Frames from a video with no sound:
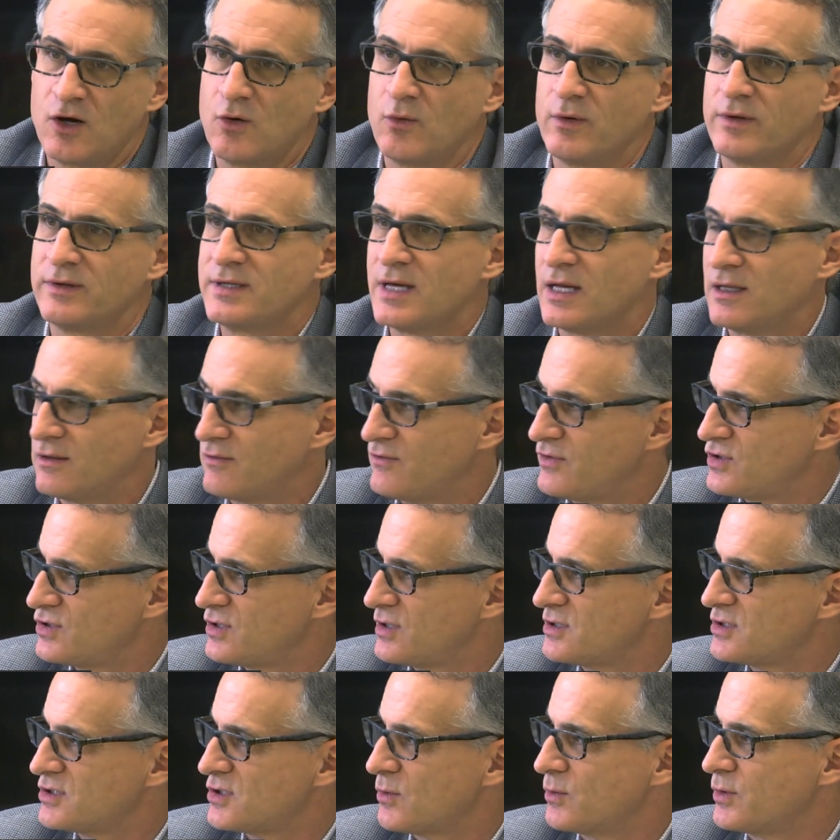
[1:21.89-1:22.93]
with
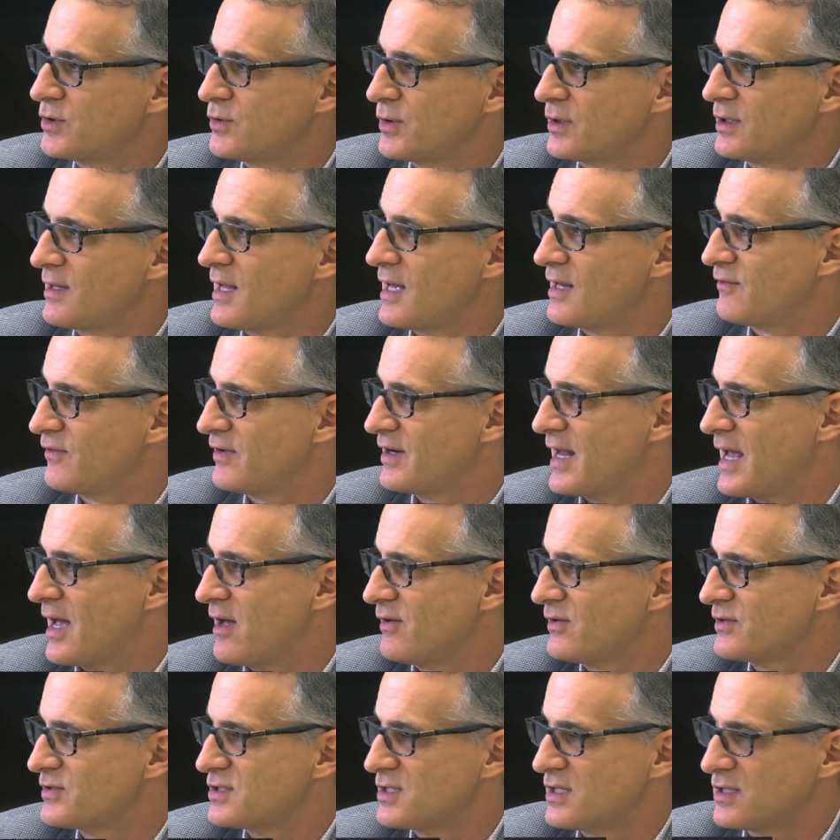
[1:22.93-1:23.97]
television, so we're doing a lot of
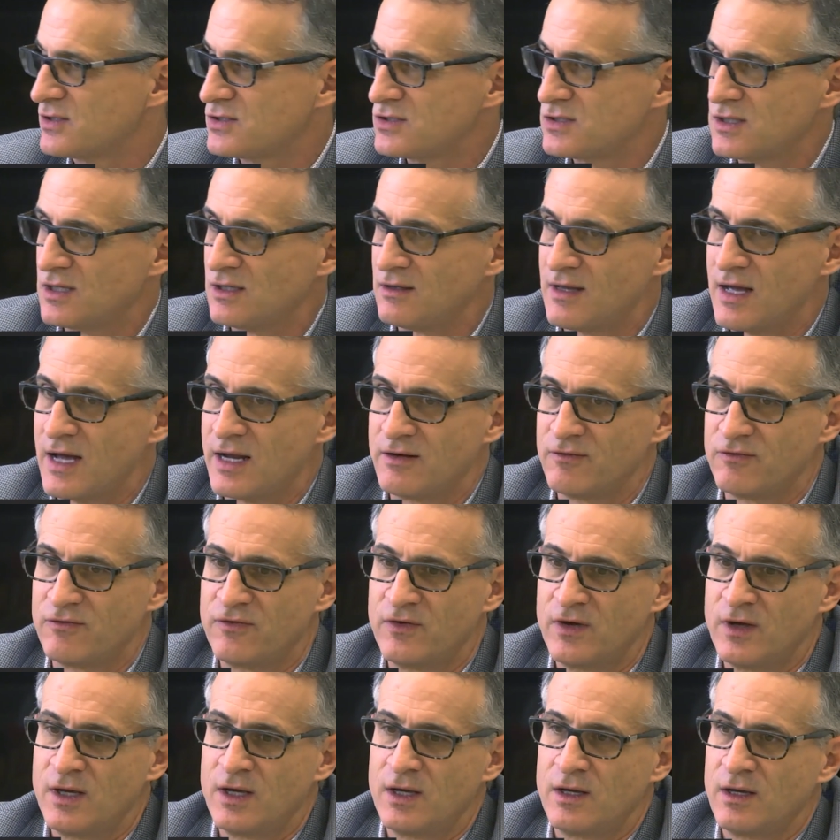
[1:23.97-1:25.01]
analysis and a lot
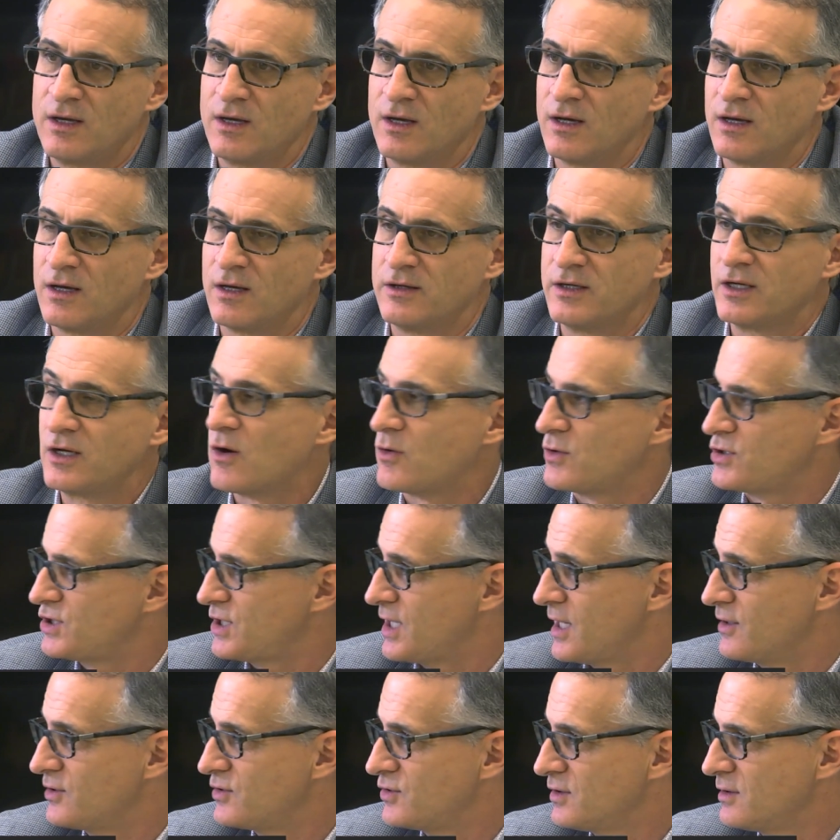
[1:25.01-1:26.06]
of
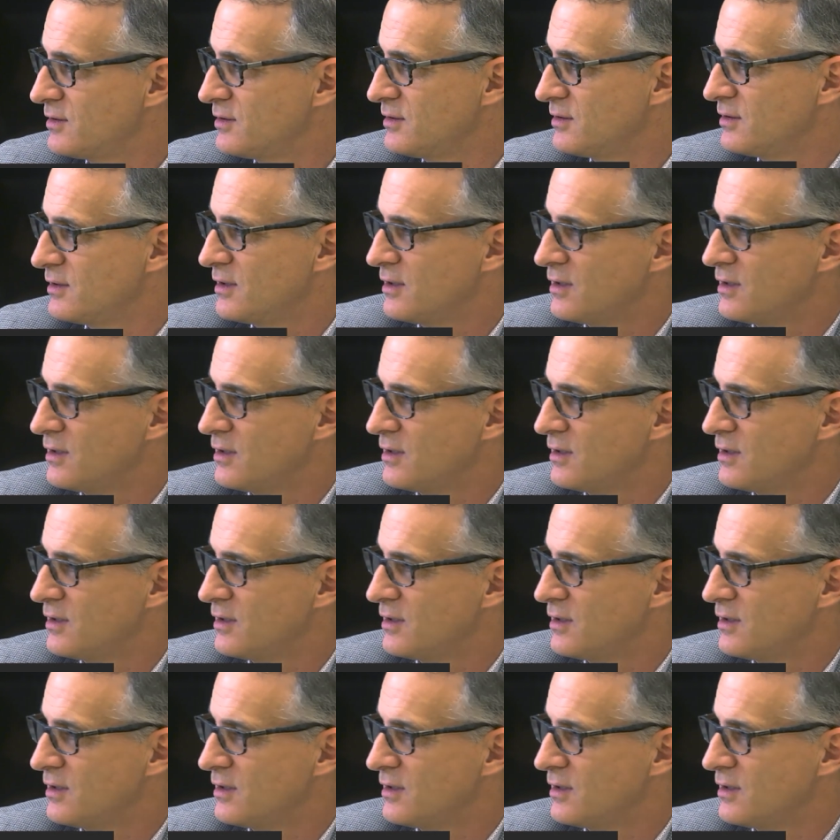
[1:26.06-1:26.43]
negotiation